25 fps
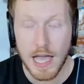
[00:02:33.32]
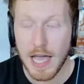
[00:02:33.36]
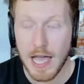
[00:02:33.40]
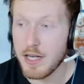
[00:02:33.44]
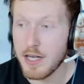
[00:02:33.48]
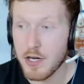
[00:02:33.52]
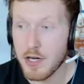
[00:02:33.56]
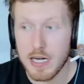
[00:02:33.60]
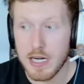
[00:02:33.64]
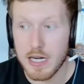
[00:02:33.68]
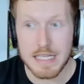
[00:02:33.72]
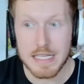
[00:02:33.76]

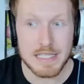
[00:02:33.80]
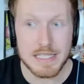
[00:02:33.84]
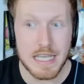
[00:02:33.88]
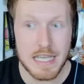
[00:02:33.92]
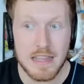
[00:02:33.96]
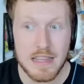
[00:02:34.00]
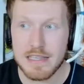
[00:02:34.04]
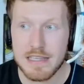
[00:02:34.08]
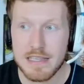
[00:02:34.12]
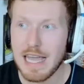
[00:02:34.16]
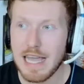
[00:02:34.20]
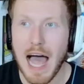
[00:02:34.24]
And you're going to
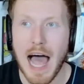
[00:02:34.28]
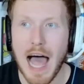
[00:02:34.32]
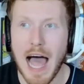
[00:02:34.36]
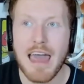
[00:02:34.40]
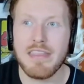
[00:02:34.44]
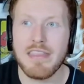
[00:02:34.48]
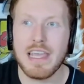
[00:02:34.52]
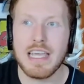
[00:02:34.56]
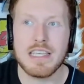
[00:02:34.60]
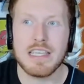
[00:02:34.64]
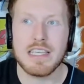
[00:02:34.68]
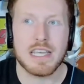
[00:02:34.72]
see this. I
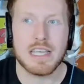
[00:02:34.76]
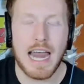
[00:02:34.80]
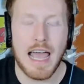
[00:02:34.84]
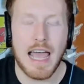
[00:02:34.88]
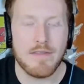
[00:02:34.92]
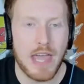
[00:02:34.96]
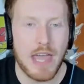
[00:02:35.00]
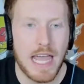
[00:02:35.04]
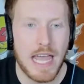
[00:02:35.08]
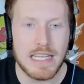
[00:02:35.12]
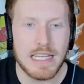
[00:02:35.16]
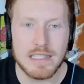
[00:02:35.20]
think he's going
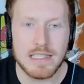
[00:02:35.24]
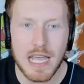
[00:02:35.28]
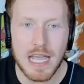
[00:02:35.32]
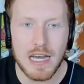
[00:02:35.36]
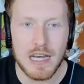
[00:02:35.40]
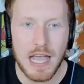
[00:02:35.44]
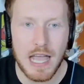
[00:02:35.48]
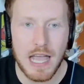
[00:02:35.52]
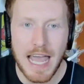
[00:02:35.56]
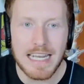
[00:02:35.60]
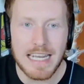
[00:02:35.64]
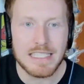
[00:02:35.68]
to
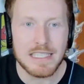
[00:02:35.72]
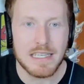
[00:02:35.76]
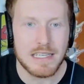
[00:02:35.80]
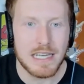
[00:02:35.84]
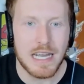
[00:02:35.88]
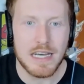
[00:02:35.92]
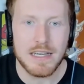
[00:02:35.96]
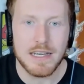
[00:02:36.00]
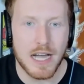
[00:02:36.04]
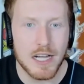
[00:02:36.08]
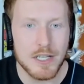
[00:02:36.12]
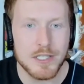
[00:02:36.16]
have 8 to
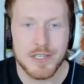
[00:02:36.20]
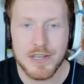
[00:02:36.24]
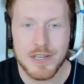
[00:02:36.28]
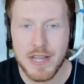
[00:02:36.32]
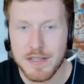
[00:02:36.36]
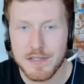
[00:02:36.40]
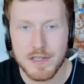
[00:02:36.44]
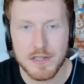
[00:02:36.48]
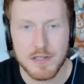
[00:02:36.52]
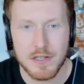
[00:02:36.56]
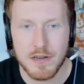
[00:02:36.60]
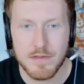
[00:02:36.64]
10
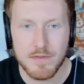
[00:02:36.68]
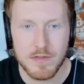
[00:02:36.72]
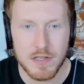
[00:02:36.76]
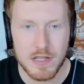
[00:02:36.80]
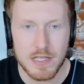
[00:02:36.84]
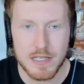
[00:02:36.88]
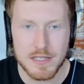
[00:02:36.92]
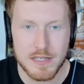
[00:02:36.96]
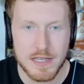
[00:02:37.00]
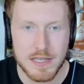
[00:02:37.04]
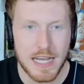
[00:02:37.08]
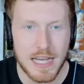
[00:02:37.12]
touchdowns this year for
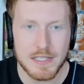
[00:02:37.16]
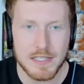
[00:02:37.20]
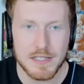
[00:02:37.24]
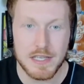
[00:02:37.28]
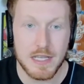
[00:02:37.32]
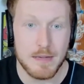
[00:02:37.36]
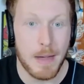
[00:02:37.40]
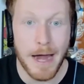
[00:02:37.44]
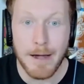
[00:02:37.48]
this Texas team.